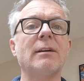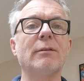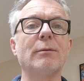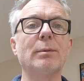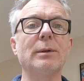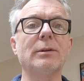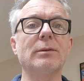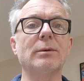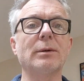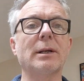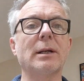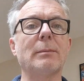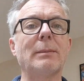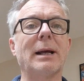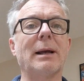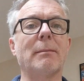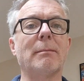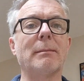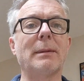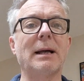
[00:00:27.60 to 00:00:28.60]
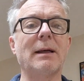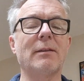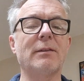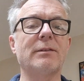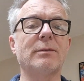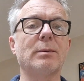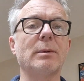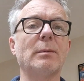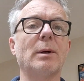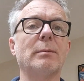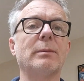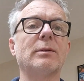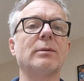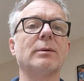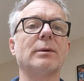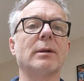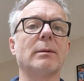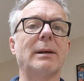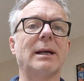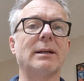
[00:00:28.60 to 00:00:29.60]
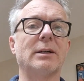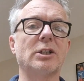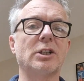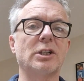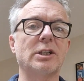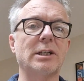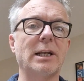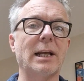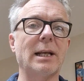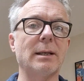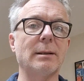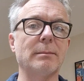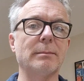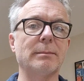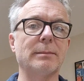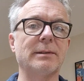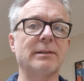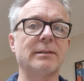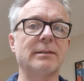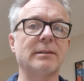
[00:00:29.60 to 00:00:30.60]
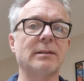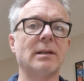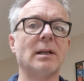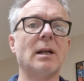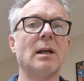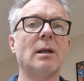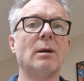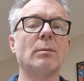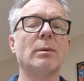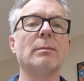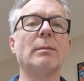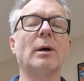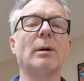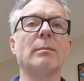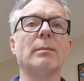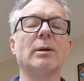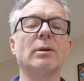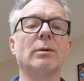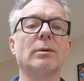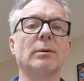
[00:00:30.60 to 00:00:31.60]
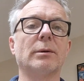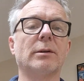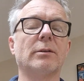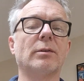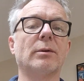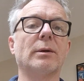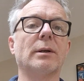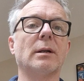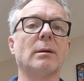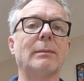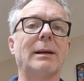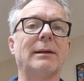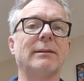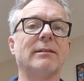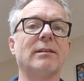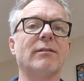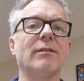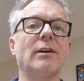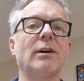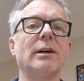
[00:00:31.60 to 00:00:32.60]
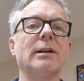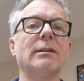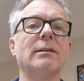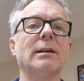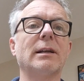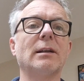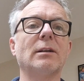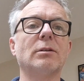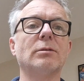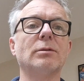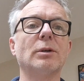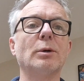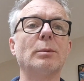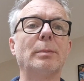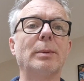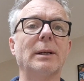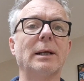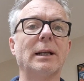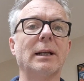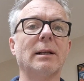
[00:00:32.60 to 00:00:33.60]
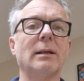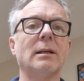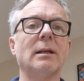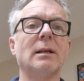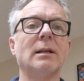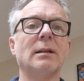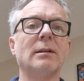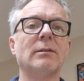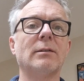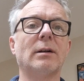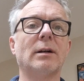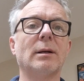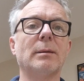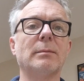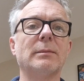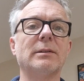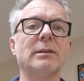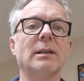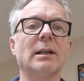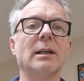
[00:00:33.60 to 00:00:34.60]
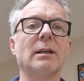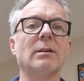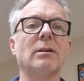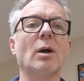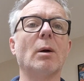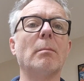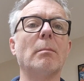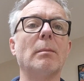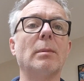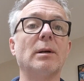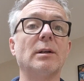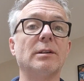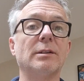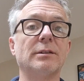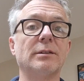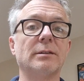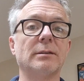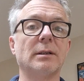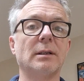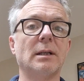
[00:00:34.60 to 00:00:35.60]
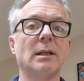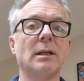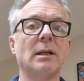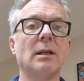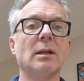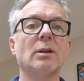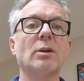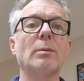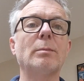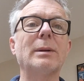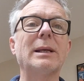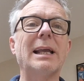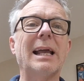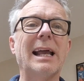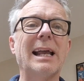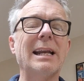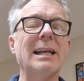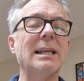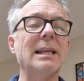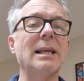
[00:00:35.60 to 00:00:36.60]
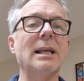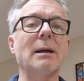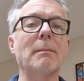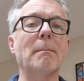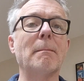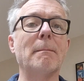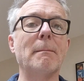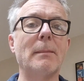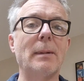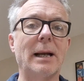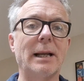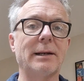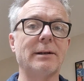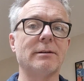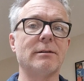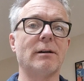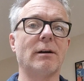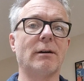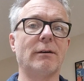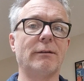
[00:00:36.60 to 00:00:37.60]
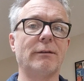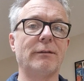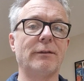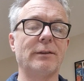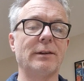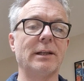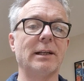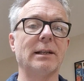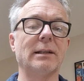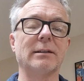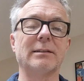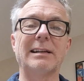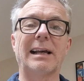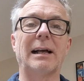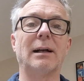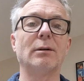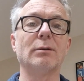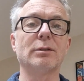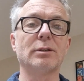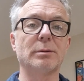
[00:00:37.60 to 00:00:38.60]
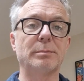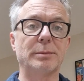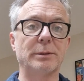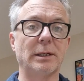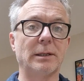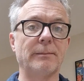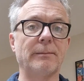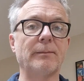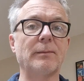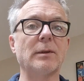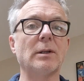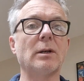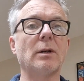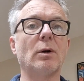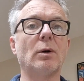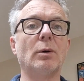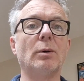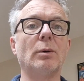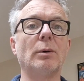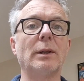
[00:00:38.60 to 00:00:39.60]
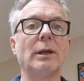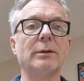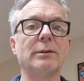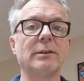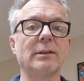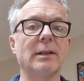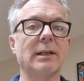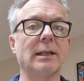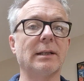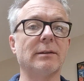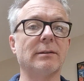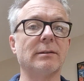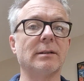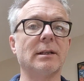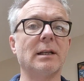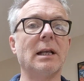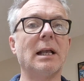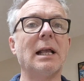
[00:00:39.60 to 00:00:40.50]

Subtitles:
If we're talking about maths, we might be talking about shapes. We might be talking about dividing, grouping, timesing, numbers. Could be any manner of things, algebra, all those things.